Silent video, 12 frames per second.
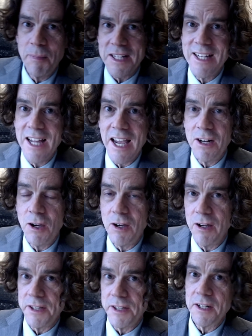best data
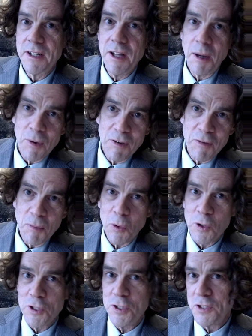on the number of
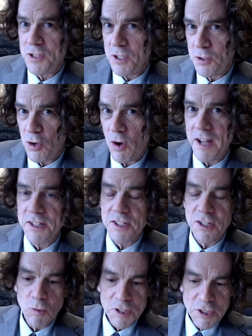abortions and
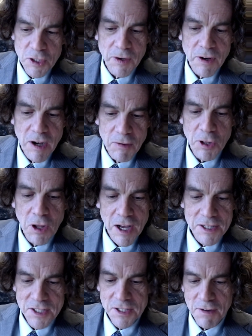trends and what's going on with
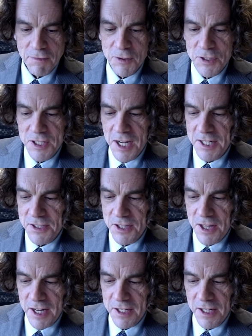laws in different
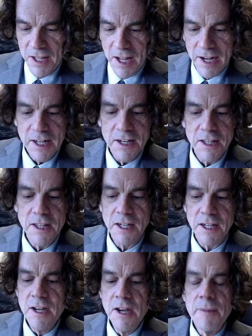states, that kind of
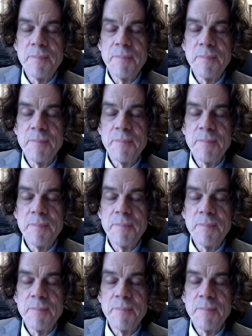thing.